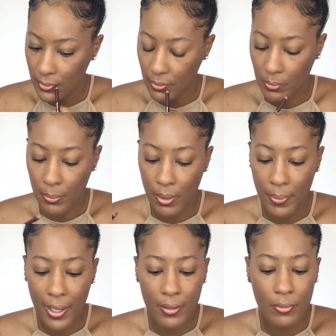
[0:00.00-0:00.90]
My mom
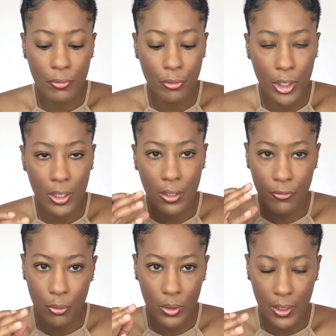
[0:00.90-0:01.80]
had really
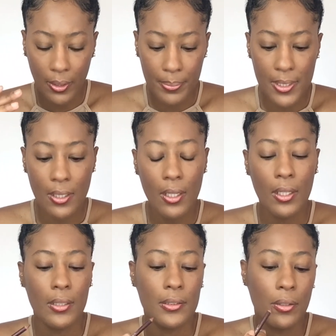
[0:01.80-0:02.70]
full lips,
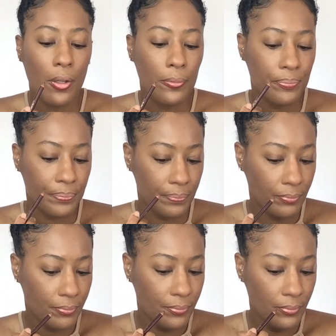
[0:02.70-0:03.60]
so
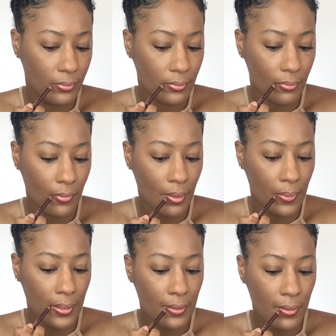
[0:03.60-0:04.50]
I'm
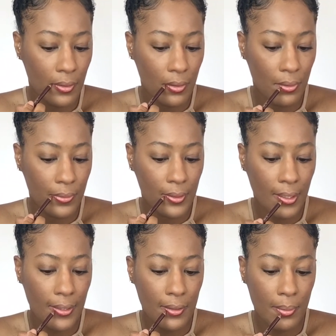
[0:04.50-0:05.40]
not going to
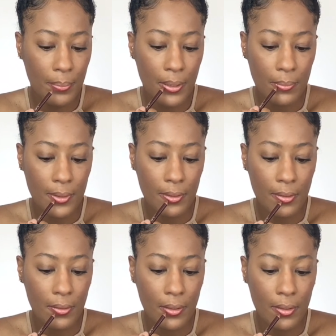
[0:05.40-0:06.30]
overline them, but I'm
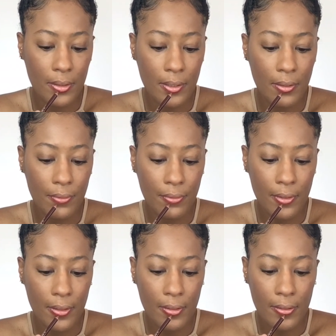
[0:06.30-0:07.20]
going to go to the
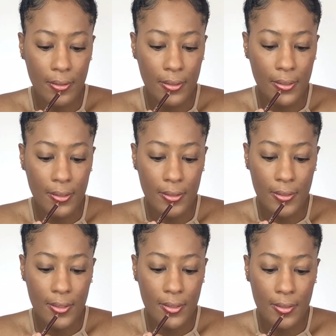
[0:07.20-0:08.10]
very
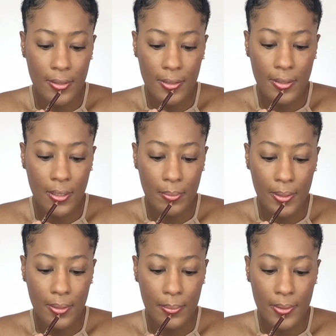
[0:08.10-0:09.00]
edge, just to give my
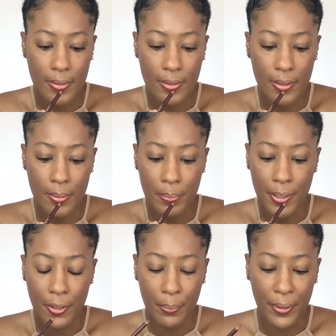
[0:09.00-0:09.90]
lips a
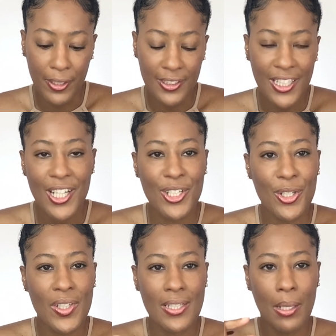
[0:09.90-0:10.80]
bigger appearance. She used
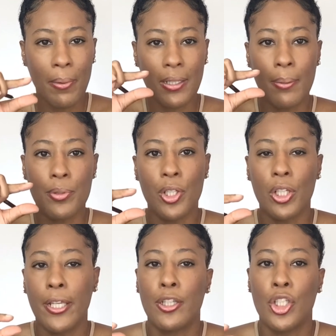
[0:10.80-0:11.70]
to say my lips look
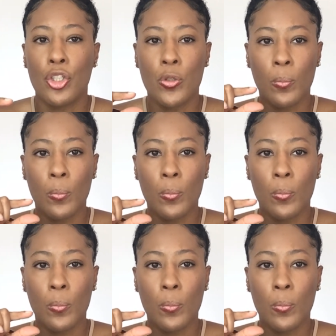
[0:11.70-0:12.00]
like this.